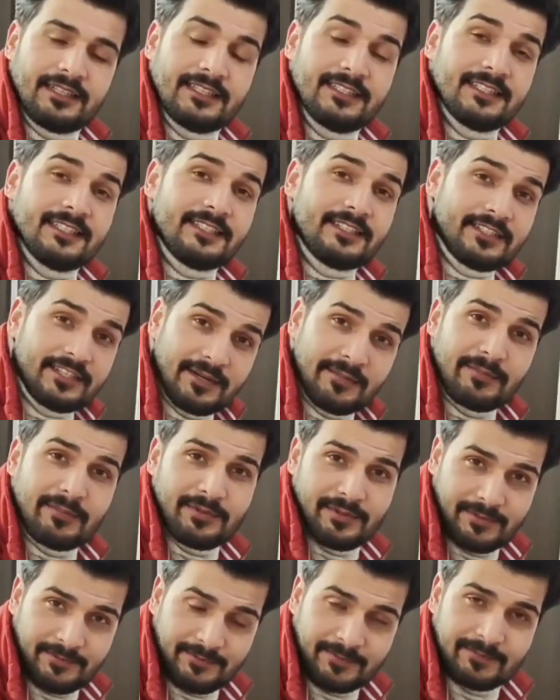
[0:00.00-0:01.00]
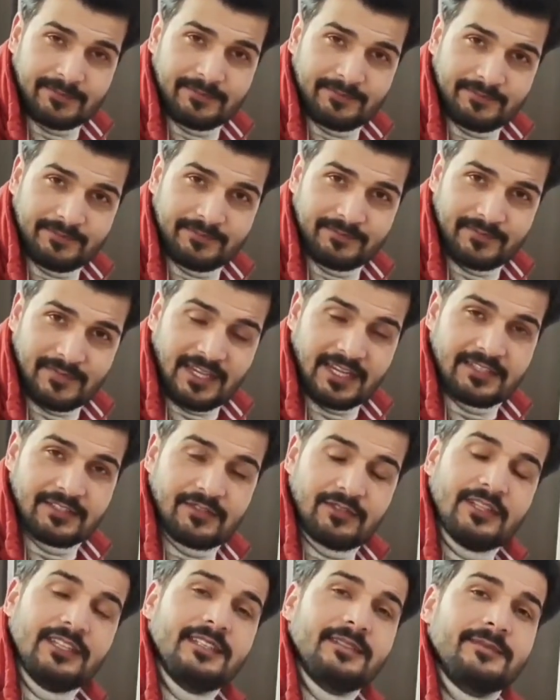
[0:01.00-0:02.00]
it's a strip
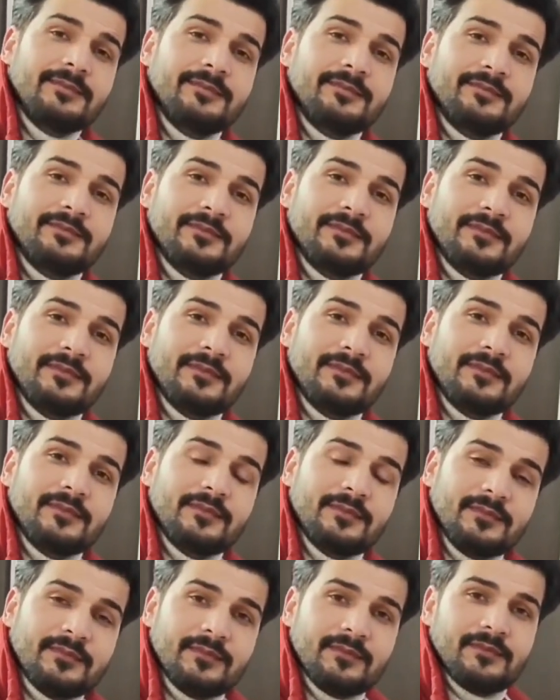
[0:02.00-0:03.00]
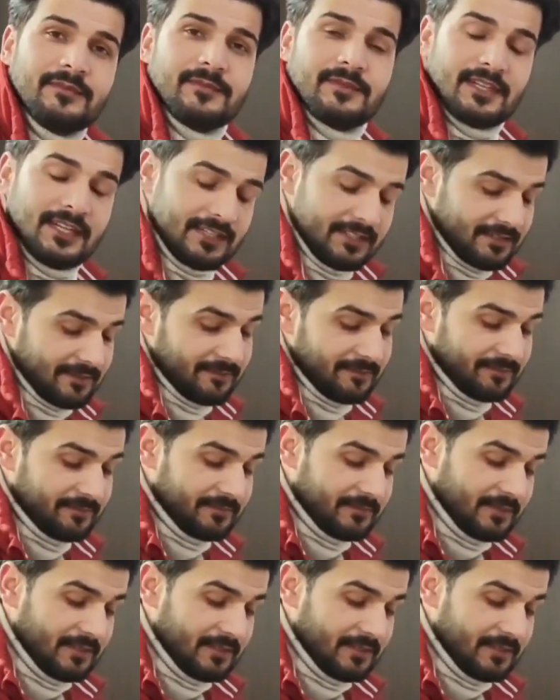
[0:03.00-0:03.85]
actually, right?